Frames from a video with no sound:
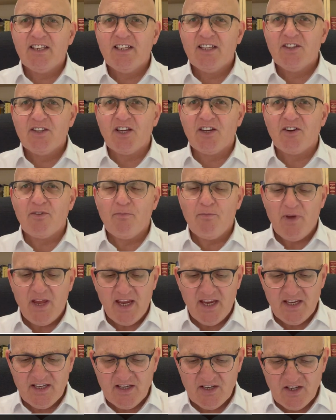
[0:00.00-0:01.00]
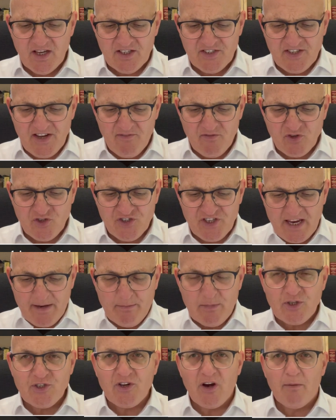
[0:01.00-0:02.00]
that are made, 7
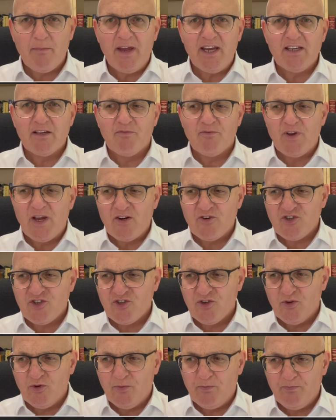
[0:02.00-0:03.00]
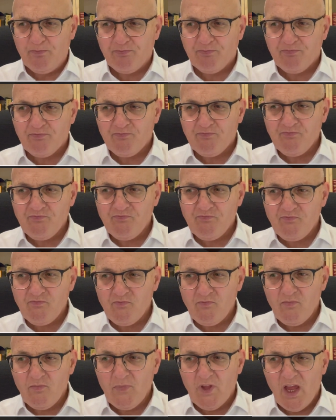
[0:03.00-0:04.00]
statements that are made in verse 2.
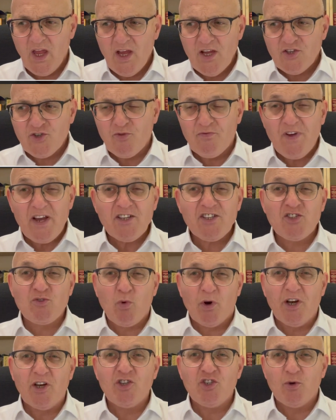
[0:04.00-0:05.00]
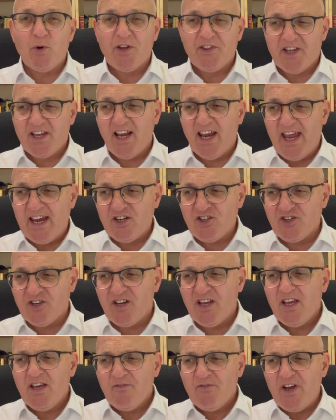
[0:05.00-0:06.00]
So verses 1 and 2 are the collection,
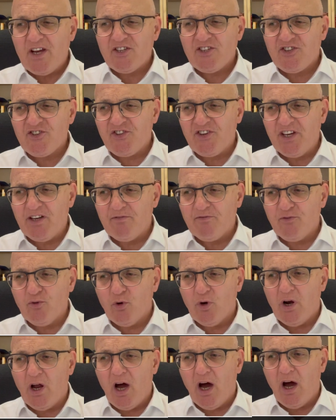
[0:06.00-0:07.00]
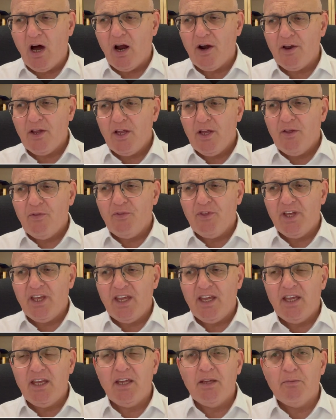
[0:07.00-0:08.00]
verses 3 and 4 are
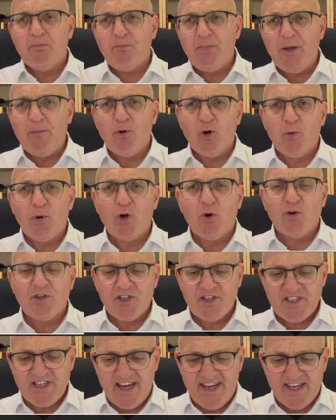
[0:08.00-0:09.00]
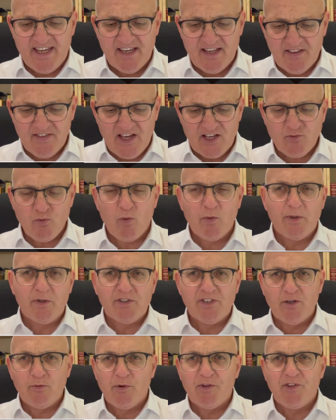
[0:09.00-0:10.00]
the people who are going to take it, and that's what we'll
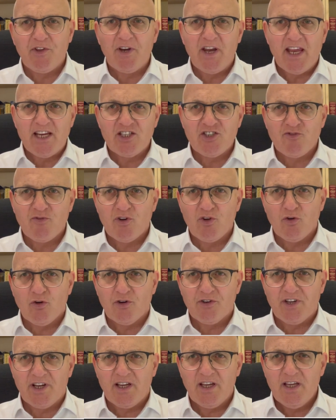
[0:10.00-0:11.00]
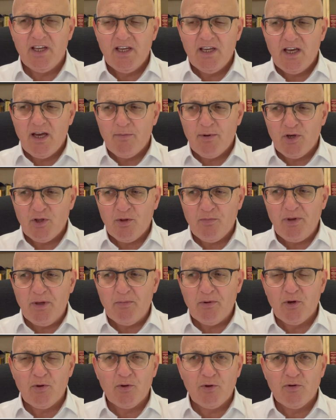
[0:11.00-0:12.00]
do with the next recording about the
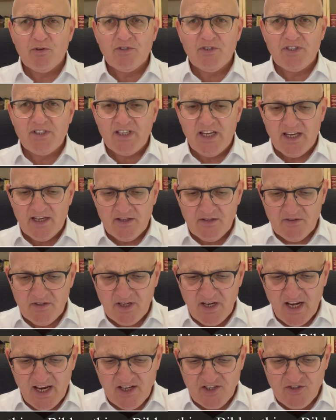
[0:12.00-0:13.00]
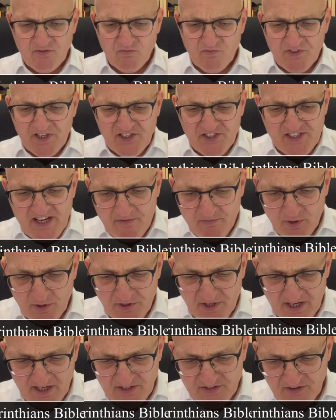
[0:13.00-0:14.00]
people who are going to take the collection. These 7
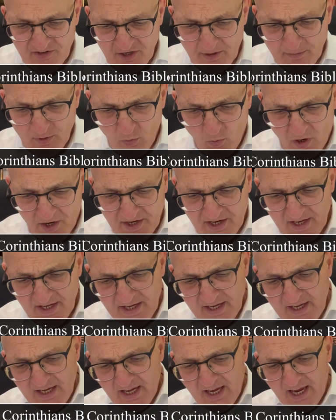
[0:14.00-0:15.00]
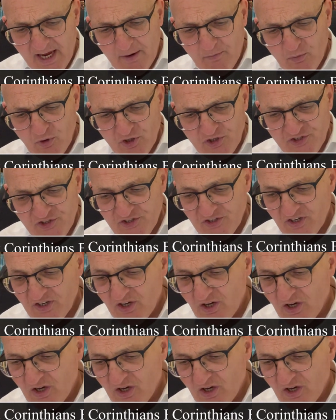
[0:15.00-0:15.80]
things. Number 1, it was